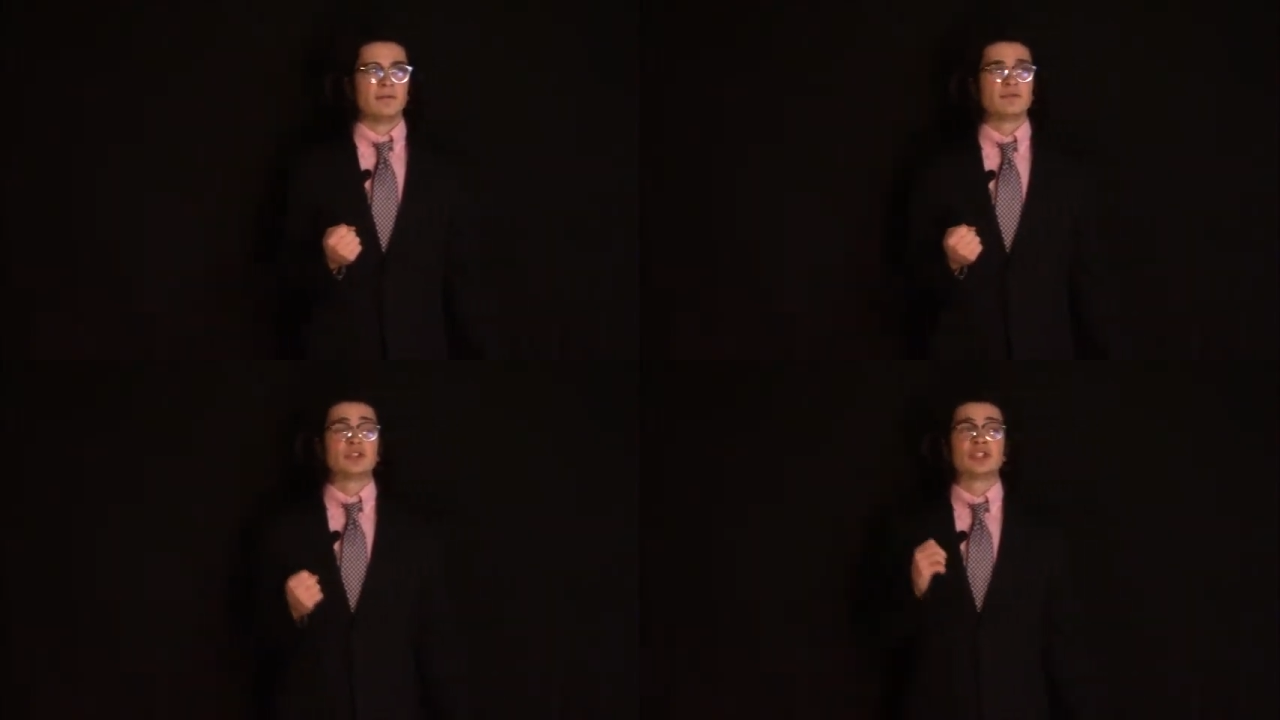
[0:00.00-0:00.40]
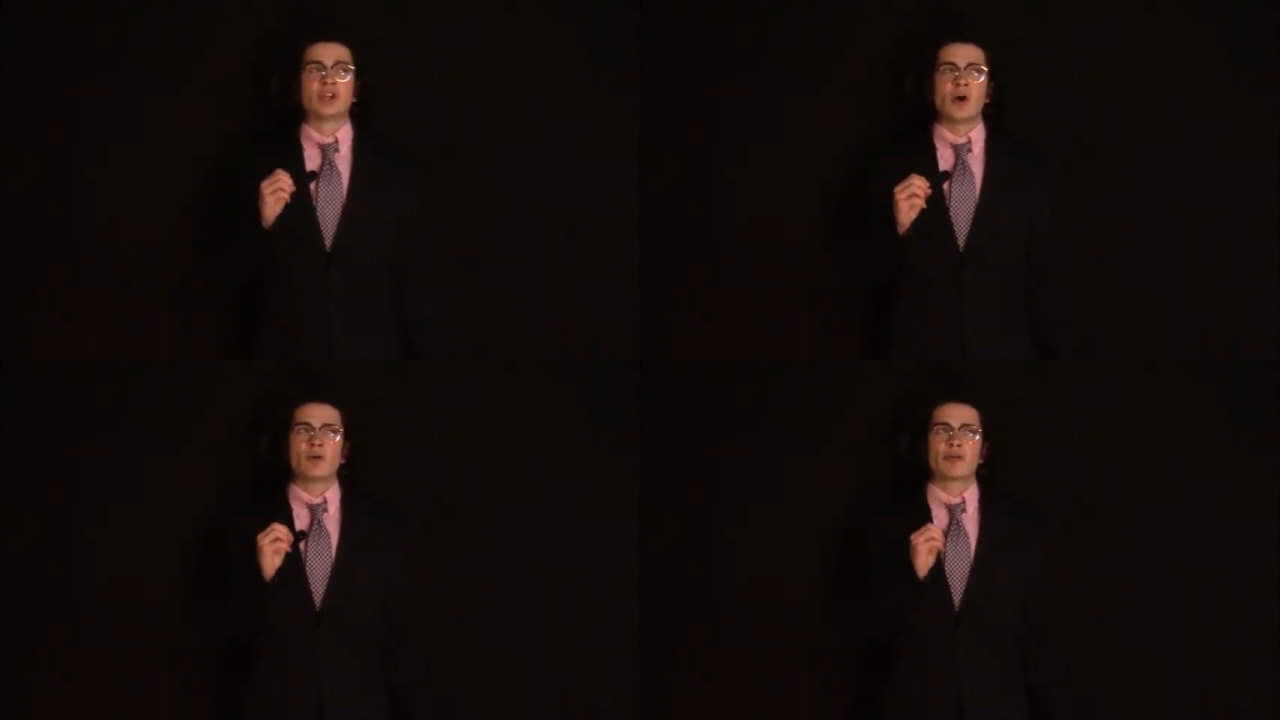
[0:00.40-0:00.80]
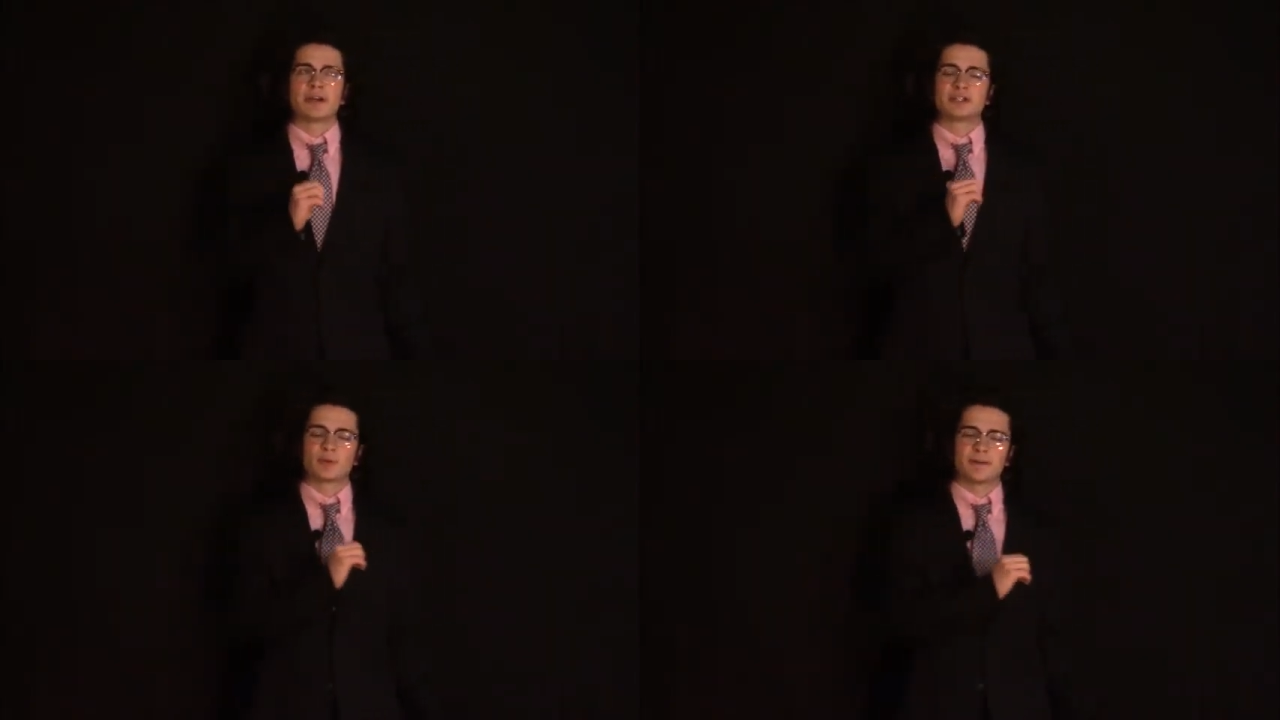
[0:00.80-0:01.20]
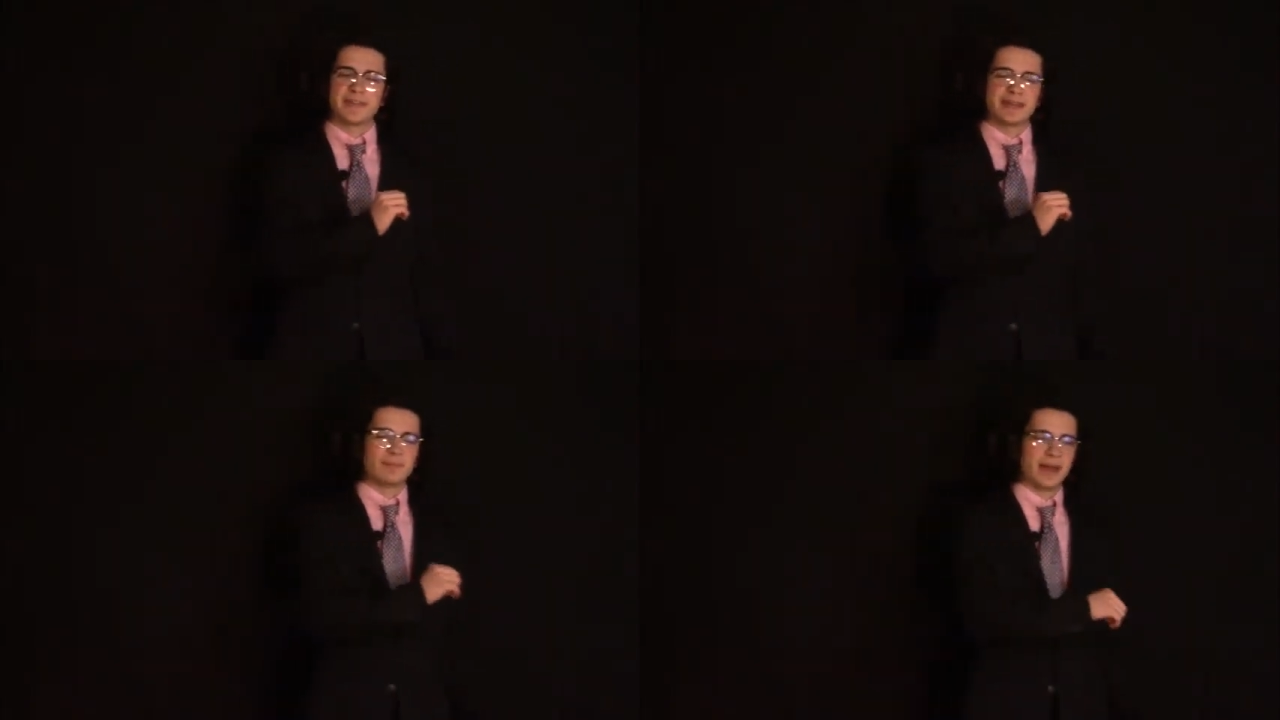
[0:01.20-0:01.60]
so
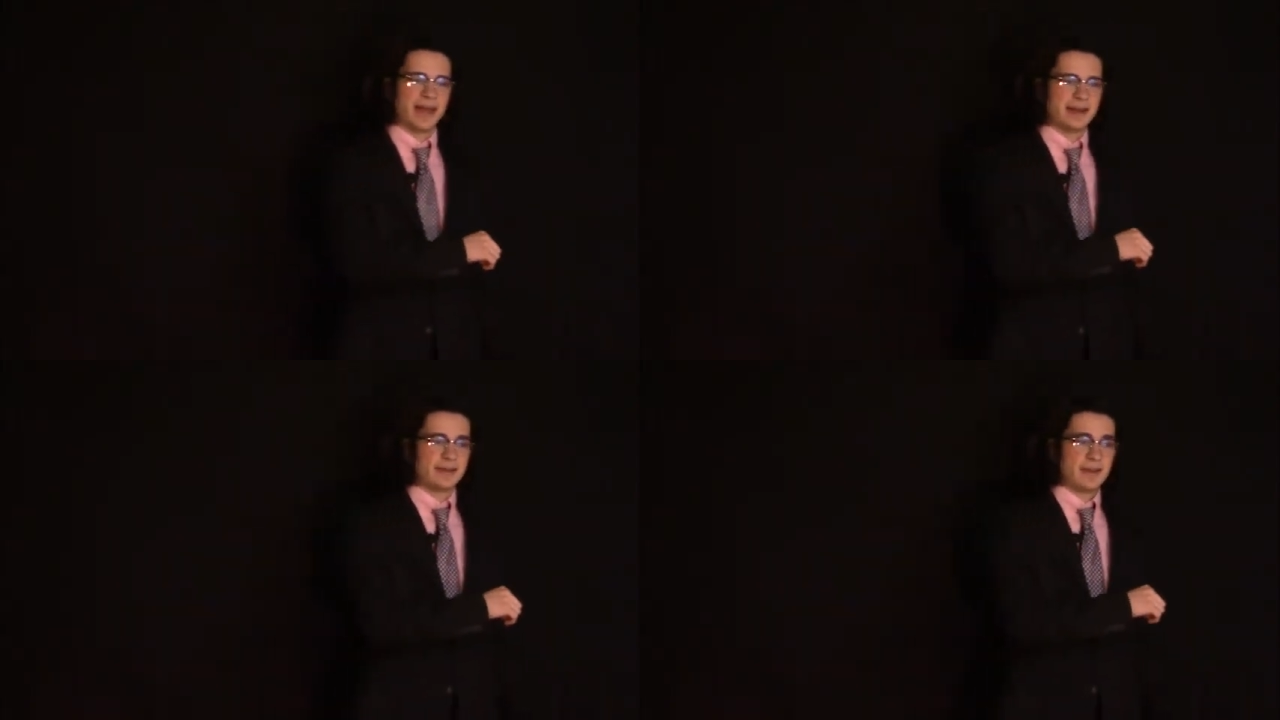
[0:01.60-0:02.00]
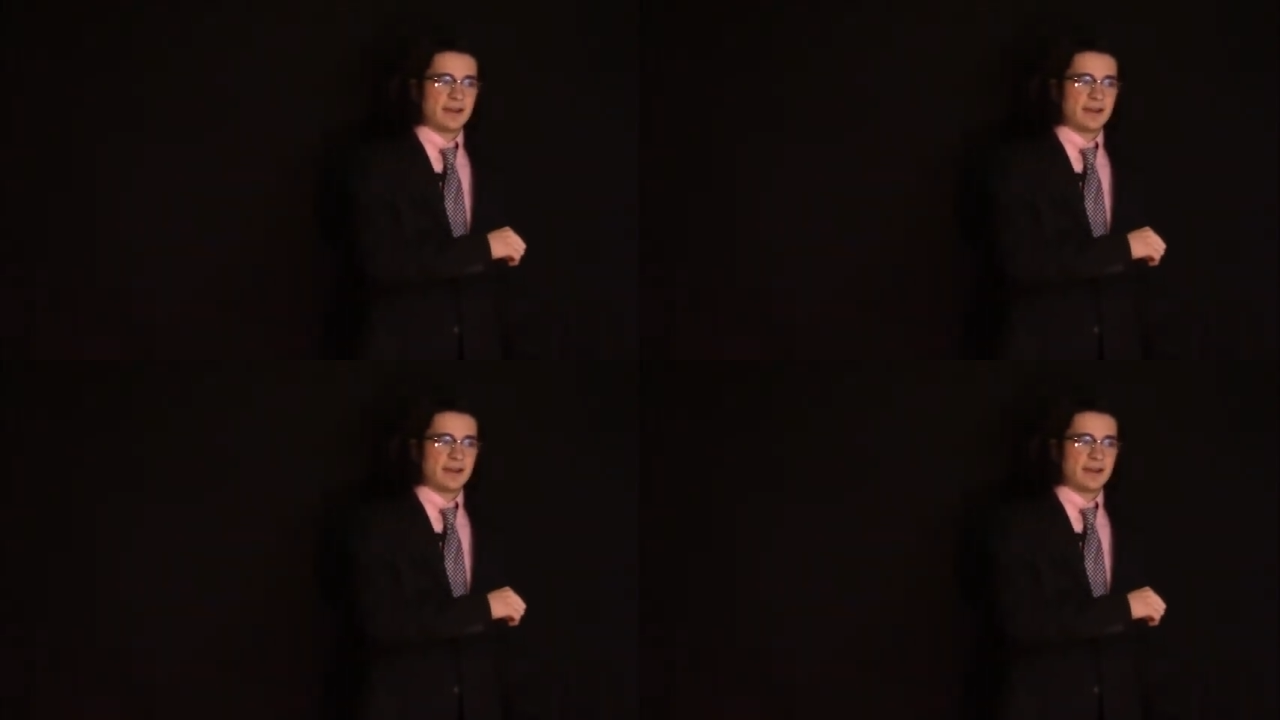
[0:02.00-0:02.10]
cringeworthy and bad